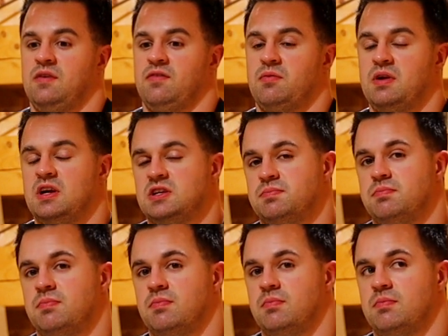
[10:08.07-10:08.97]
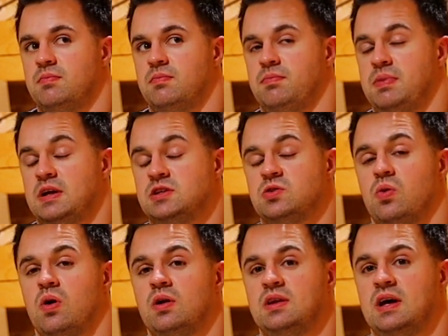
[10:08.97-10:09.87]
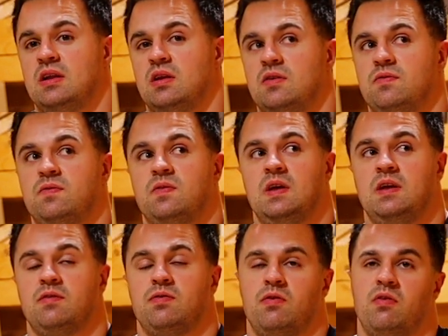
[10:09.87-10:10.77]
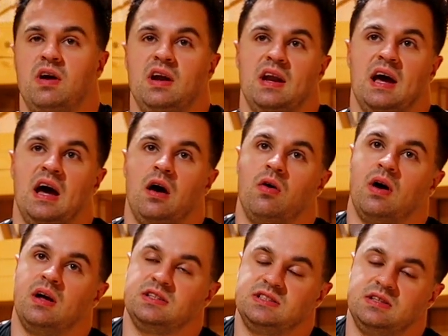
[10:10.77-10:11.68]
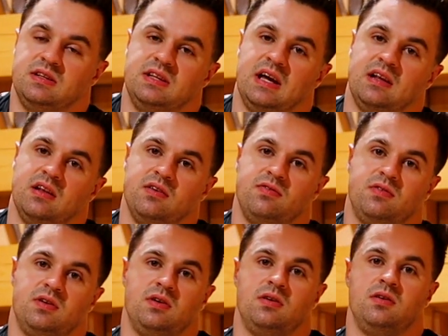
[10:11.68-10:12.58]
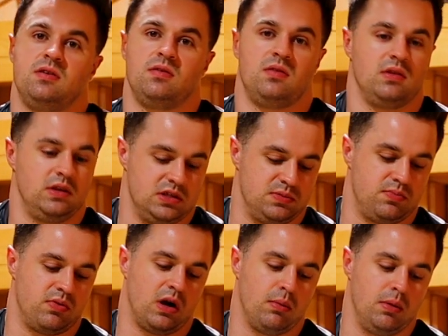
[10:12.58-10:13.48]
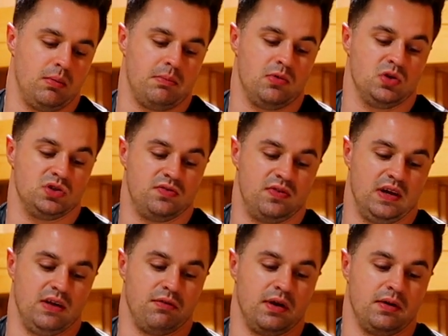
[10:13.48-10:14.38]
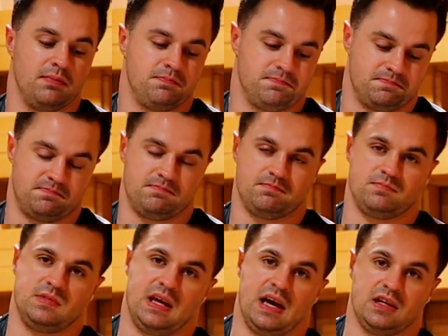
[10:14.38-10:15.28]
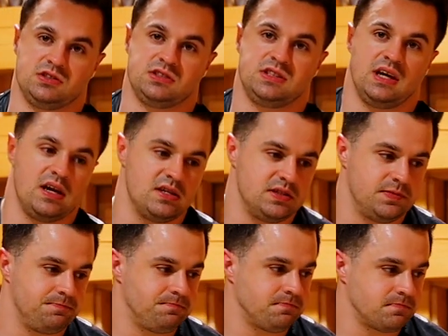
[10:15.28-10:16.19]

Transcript: For me, it's bench, squat, and deadlift. And for right now, I'd say the deadlift is probably my most favorite exercise